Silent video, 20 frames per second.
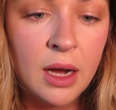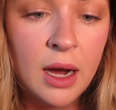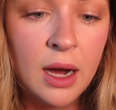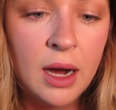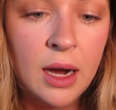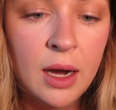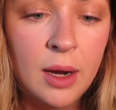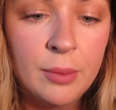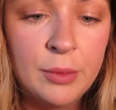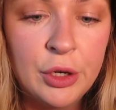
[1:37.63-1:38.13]

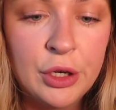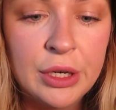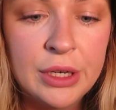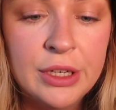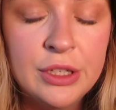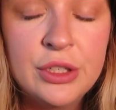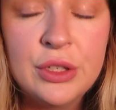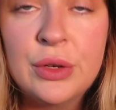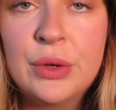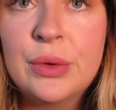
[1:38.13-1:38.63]
you're
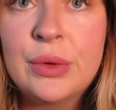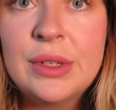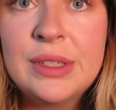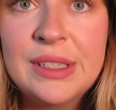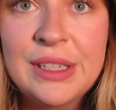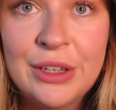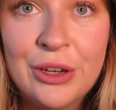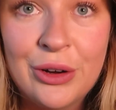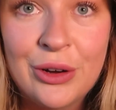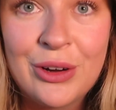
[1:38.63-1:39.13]
gonna do
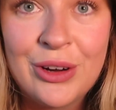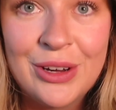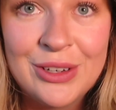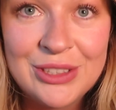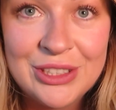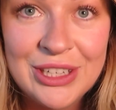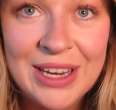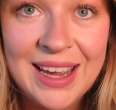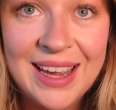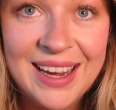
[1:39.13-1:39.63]
single
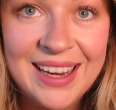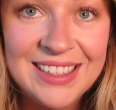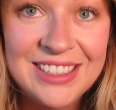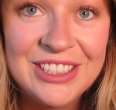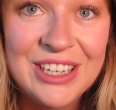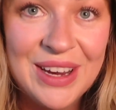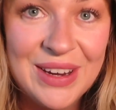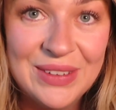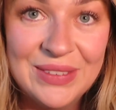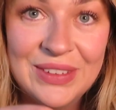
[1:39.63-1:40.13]
crochet,
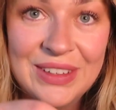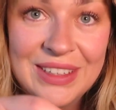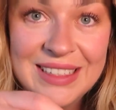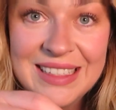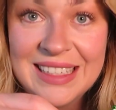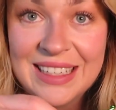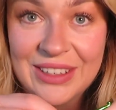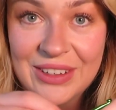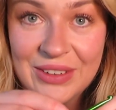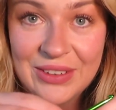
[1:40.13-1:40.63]
chain 1,
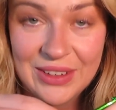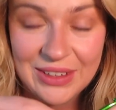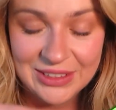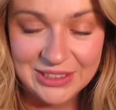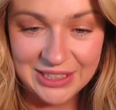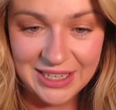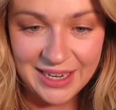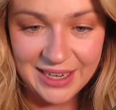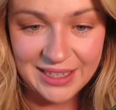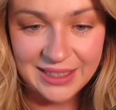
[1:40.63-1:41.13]
single
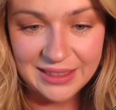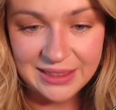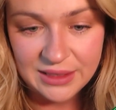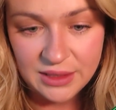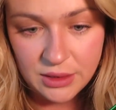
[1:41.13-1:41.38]
crochet.